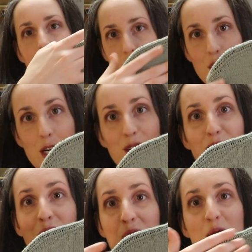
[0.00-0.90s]
turn it
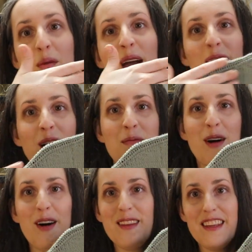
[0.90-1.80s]
around, pick up
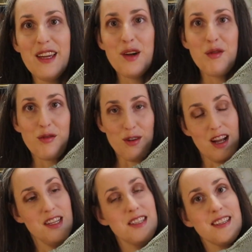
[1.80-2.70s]
on the
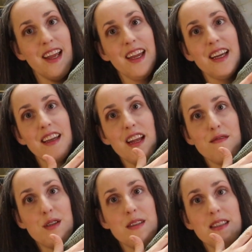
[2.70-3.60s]
front, and kind of
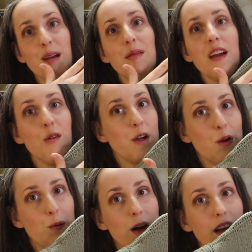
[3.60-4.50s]
do the same thing where
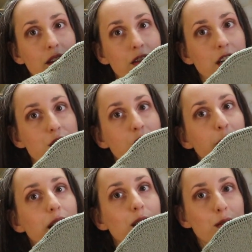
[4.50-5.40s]
you're working V
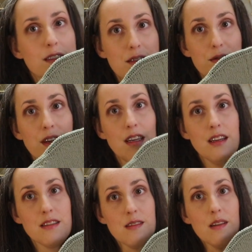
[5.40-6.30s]
shaping, though this V
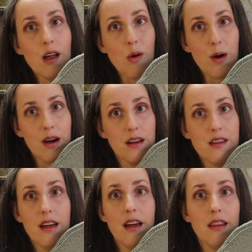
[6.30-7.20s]
is lower
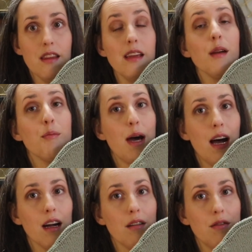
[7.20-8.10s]
than the
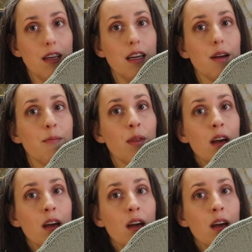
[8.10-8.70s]
back V.